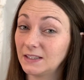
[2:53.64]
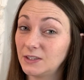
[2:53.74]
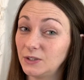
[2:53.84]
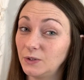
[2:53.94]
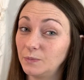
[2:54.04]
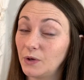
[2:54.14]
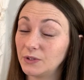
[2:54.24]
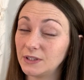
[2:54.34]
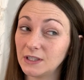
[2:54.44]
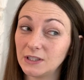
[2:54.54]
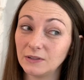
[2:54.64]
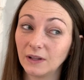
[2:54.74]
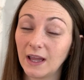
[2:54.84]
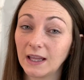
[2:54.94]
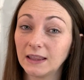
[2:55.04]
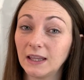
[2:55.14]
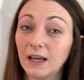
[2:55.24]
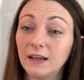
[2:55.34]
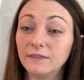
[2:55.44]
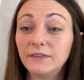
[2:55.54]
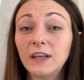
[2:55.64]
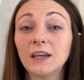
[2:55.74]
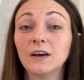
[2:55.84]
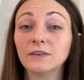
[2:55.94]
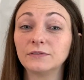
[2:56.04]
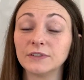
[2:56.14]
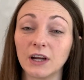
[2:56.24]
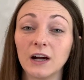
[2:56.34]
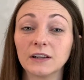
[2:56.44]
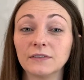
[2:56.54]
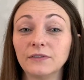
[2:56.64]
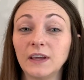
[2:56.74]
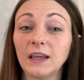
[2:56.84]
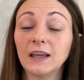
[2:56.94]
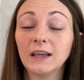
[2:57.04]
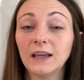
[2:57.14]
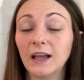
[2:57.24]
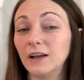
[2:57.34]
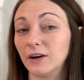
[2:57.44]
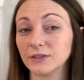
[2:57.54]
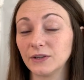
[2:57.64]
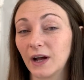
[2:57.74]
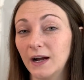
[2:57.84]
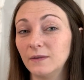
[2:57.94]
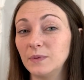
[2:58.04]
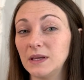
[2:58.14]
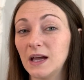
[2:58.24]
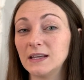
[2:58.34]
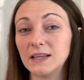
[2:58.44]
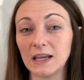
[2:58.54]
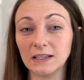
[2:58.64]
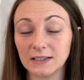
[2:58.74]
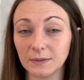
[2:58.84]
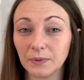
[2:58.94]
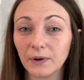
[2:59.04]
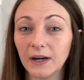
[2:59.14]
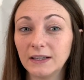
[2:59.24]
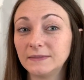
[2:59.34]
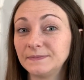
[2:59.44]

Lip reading: to mostly do like the video, photography, and also kind of be a Dane support.